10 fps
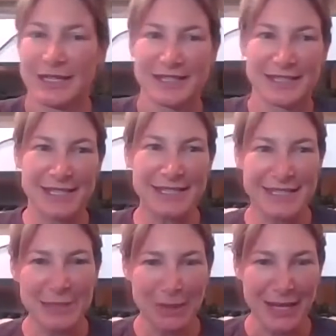
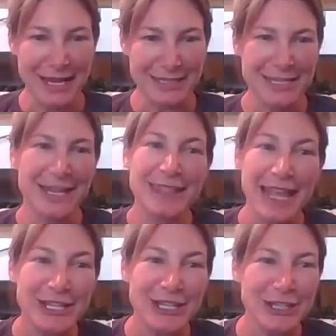ZZ plant,
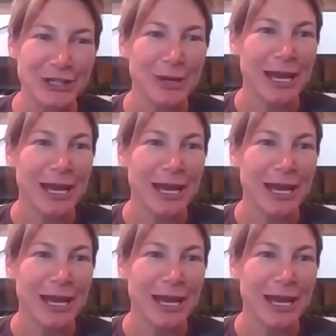thank you.